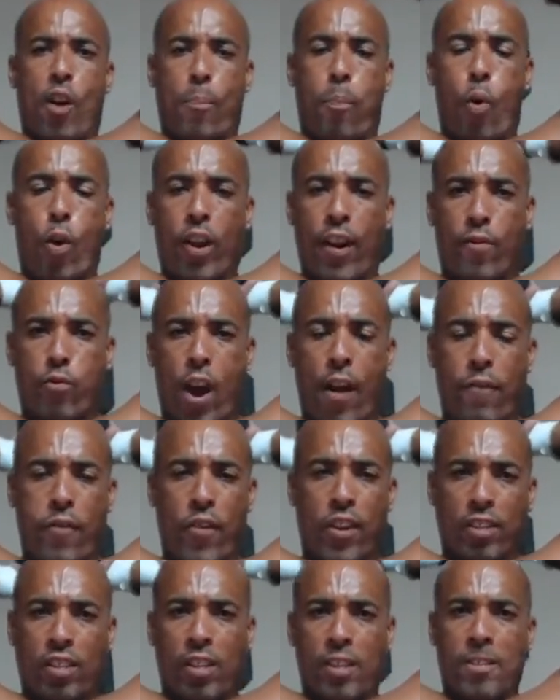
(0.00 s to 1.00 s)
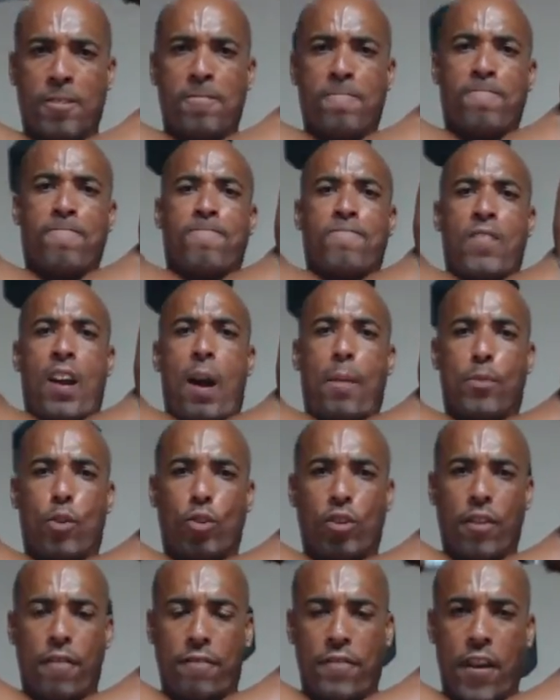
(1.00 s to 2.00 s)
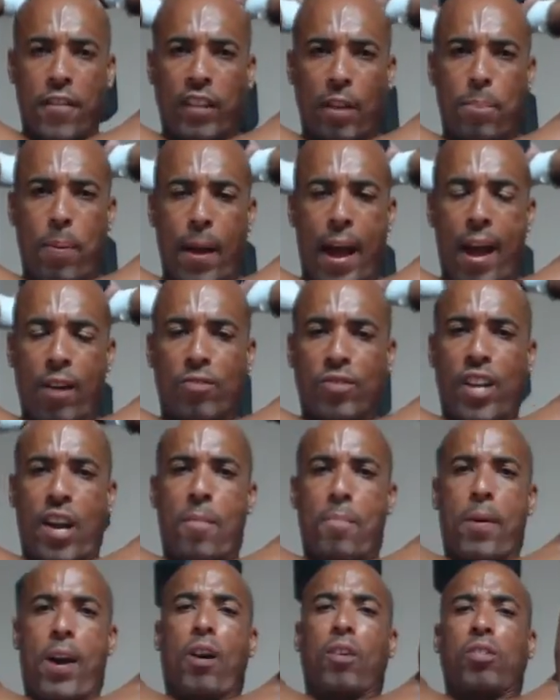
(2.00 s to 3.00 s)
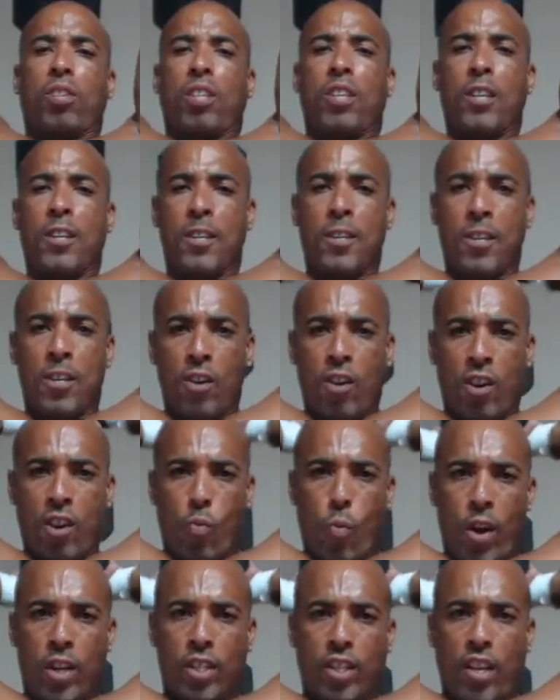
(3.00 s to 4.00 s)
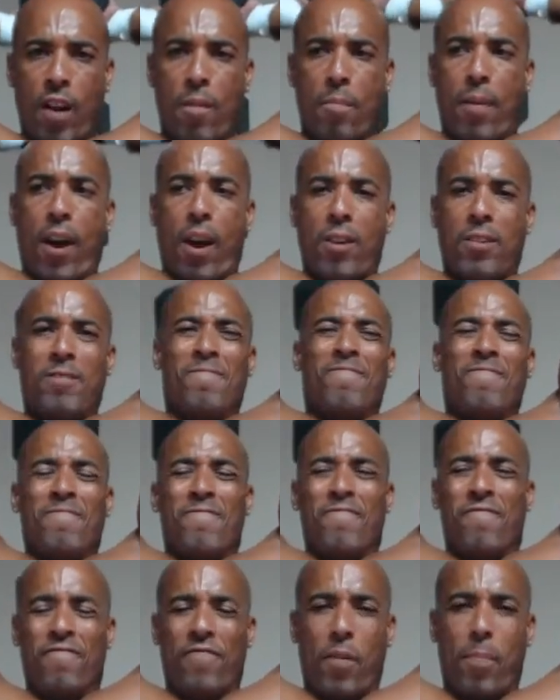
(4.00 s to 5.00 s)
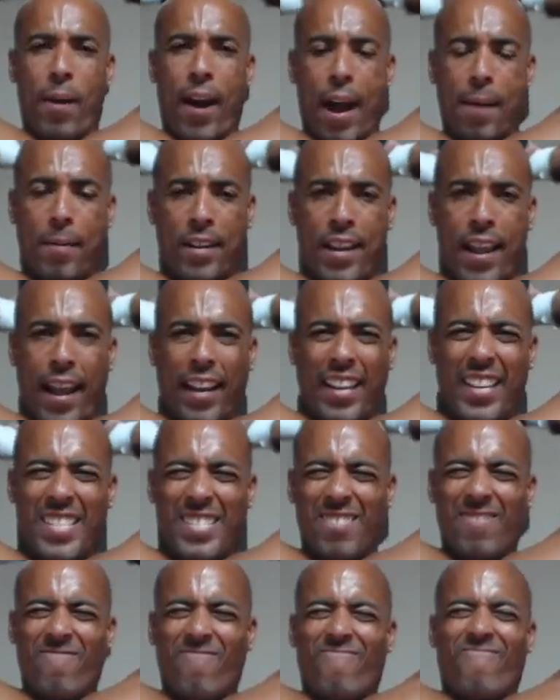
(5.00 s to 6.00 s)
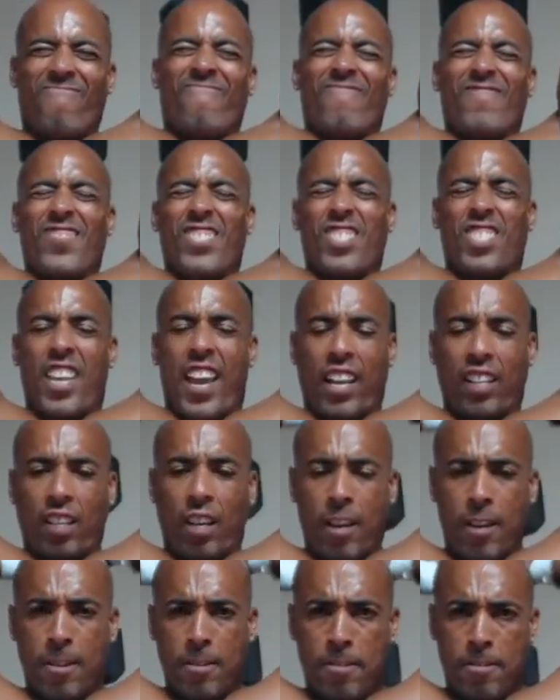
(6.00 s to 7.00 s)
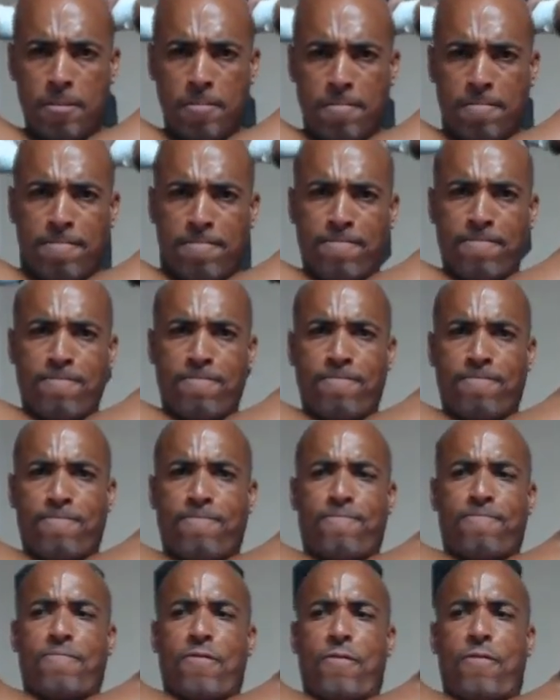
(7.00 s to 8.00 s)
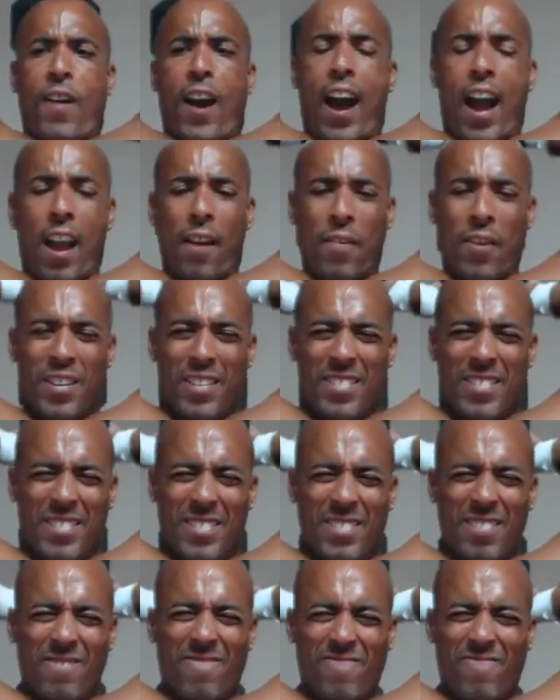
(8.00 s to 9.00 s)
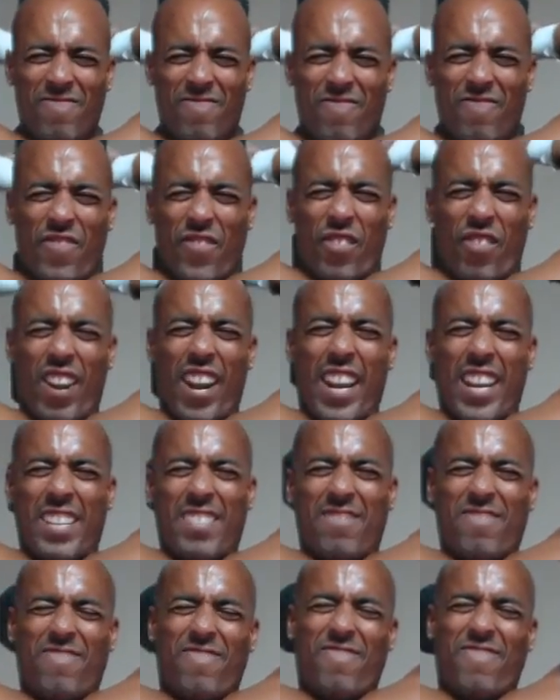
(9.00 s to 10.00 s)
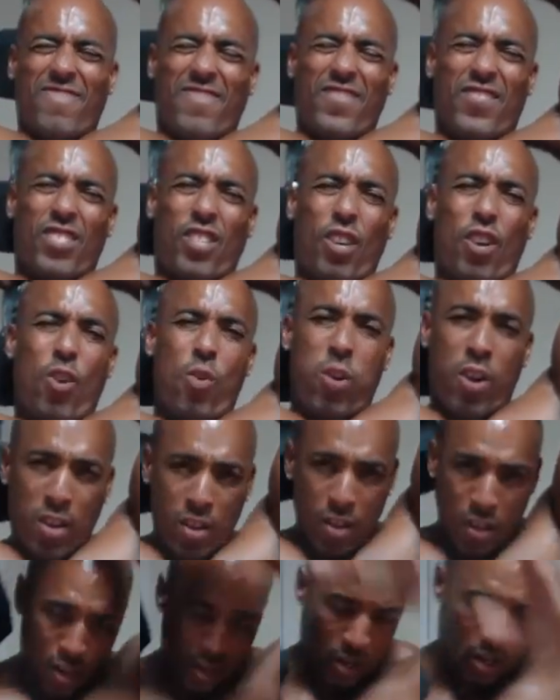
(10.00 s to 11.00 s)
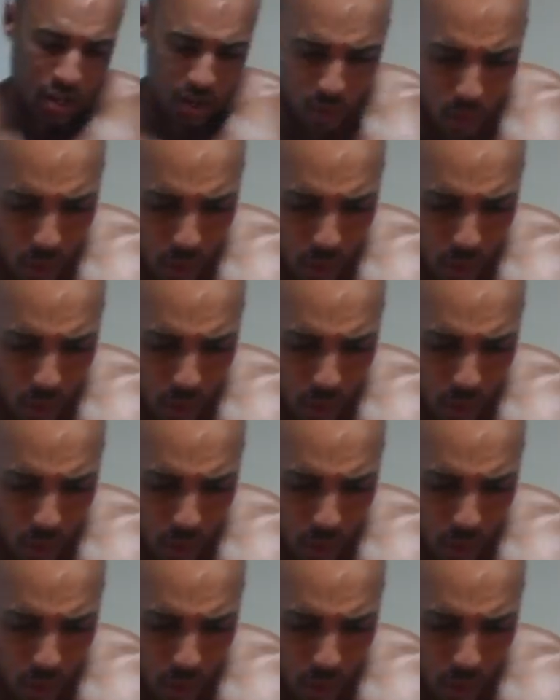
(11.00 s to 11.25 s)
give you a point of reference. I'm using fifty pound dumbbells, one dumbbell for behind my neck. Six, five, three, two,